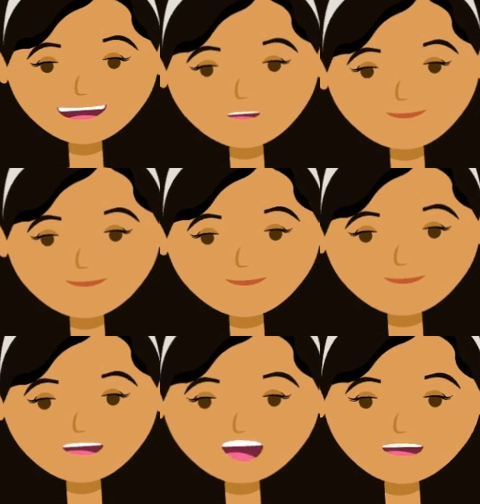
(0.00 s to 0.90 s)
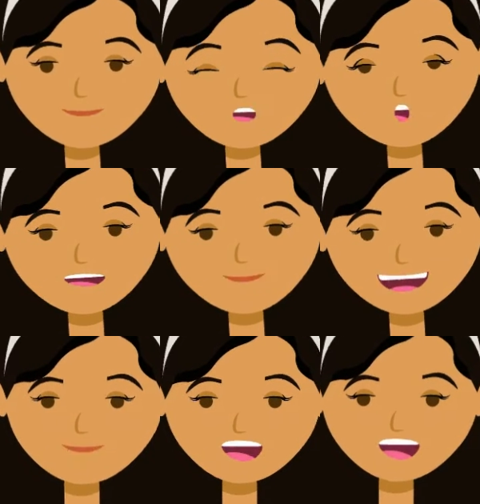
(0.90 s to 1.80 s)
in many varieties.
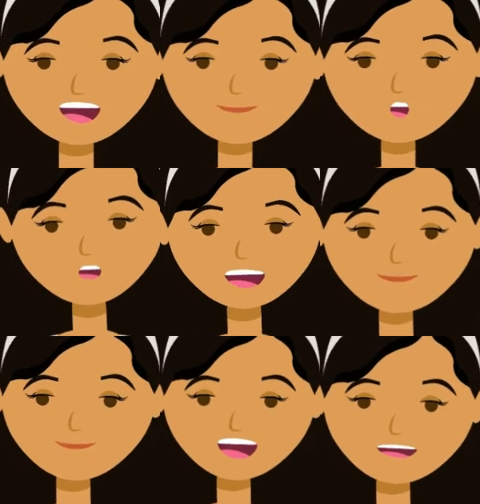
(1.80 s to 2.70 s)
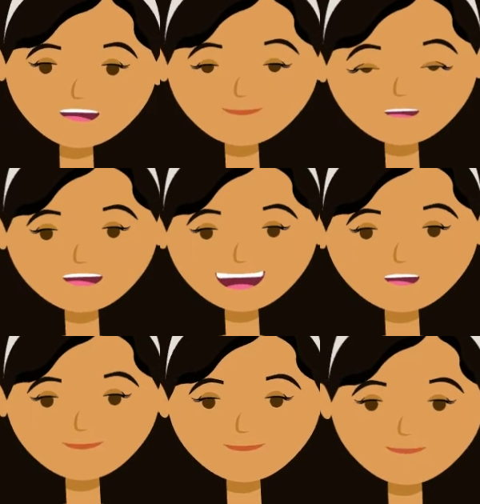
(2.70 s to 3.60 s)
You should get several quotes
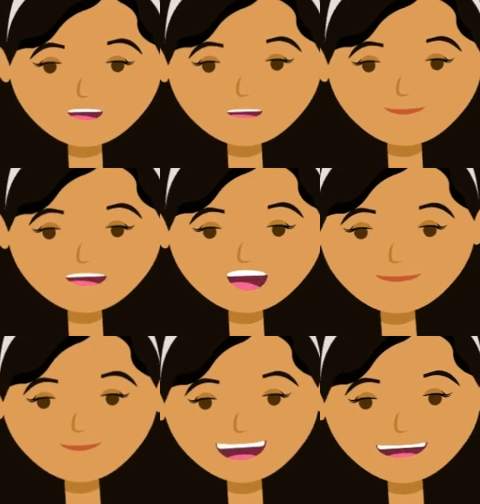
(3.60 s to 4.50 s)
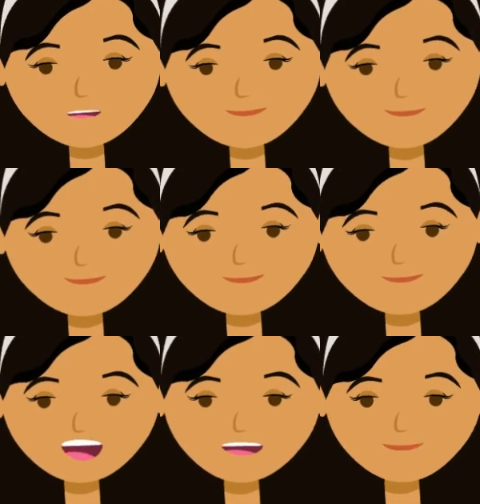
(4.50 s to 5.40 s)
from vendors and ask a lot of
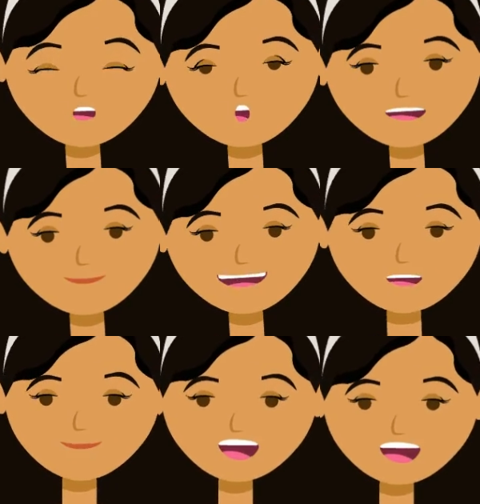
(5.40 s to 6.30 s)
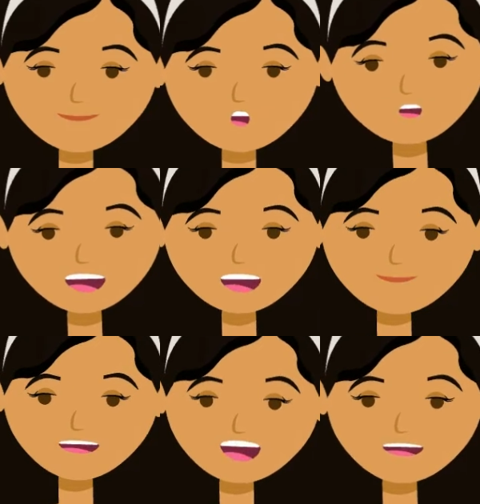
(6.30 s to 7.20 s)
questions. For example,
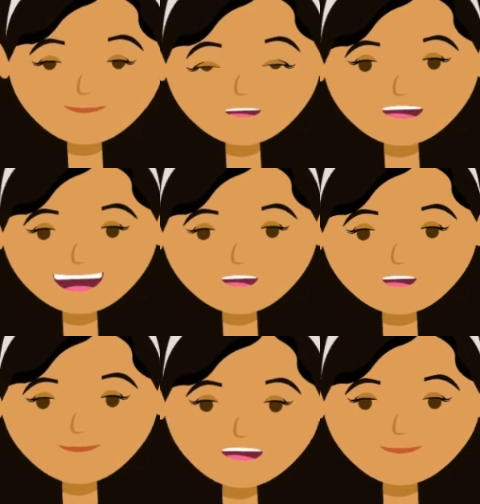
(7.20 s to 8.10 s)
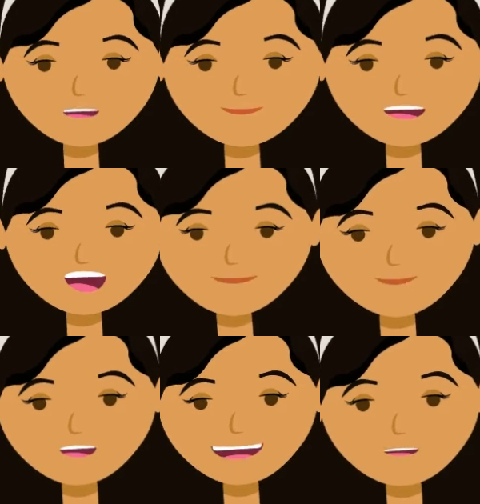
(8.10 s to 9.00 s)
for air source heat pumps,
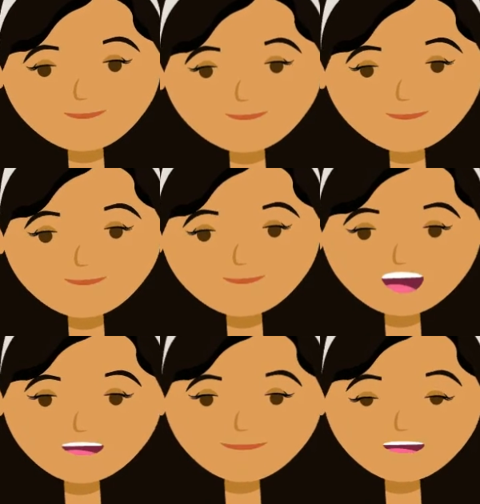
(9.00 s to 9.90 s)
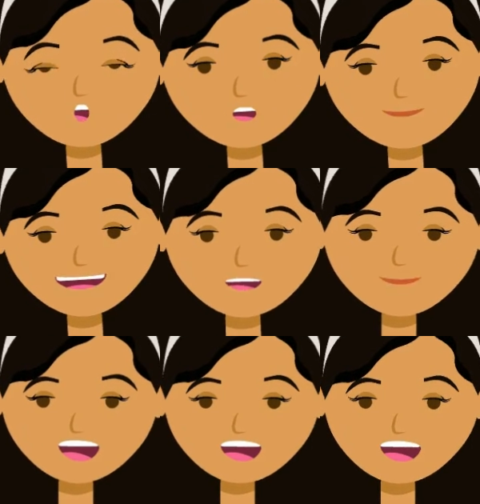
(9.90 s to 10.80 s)
you would want to know where
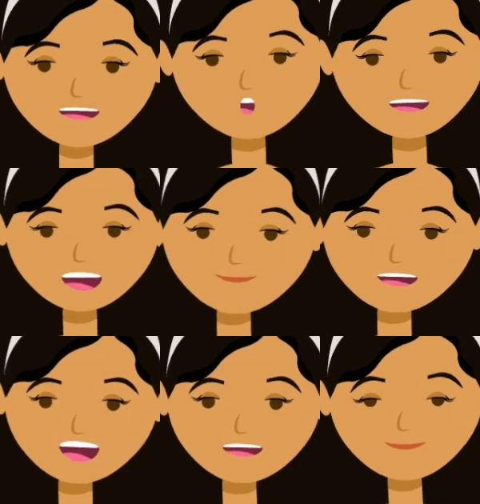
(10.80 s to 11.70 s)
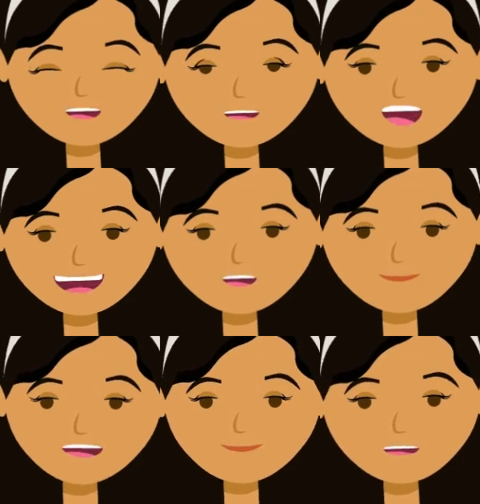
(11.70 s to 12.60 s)
is the outdoor unit being
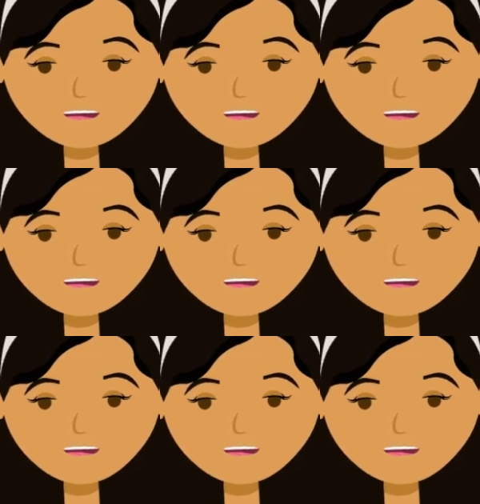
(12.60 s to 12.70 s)
placed,